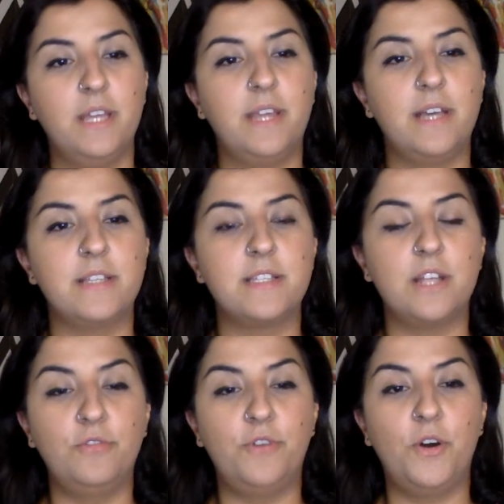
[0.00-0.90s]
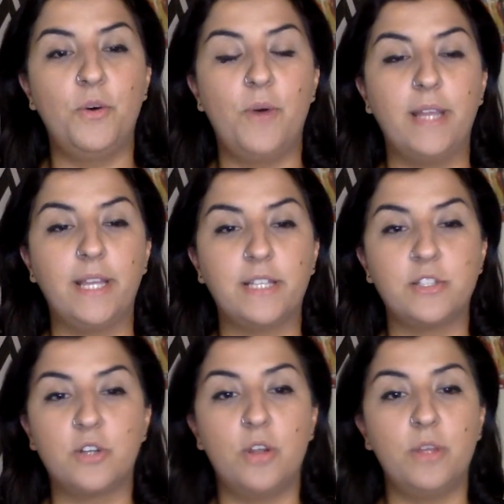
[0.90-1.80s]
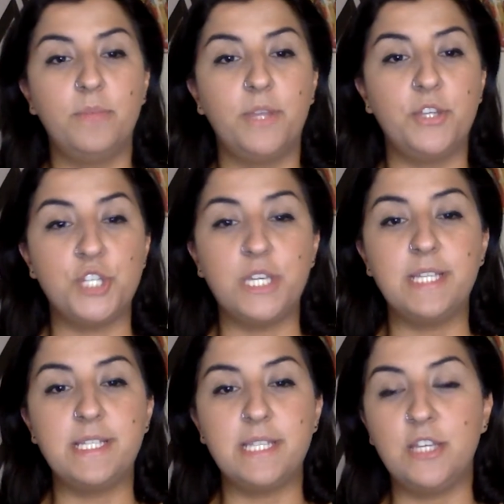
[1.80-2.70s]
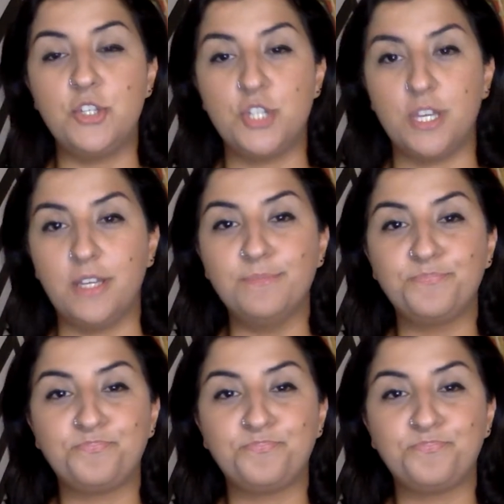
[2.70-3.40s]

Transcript: The sulfo, I like to call them the GCG.